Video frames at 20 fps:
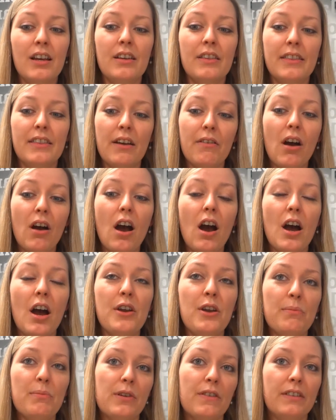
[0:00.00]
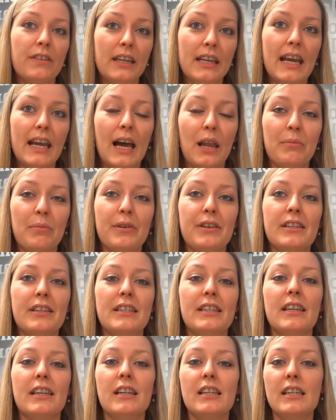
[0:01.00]
There are a number of key
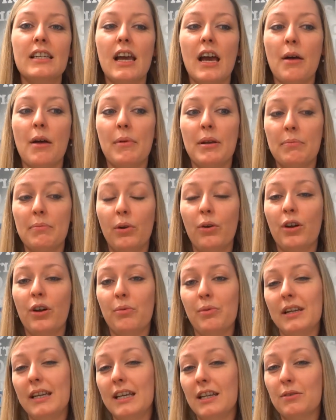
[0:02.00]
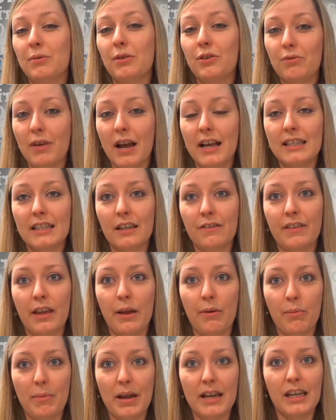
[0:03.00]
elements that an employer would need to address if
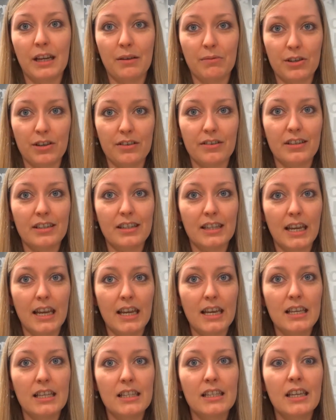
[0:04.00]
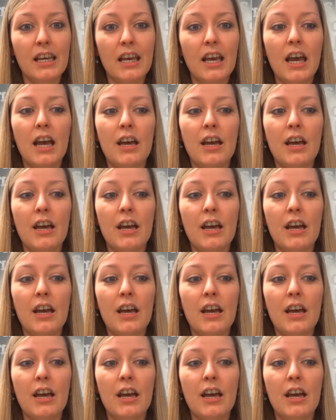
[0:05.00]
they were making redundancies.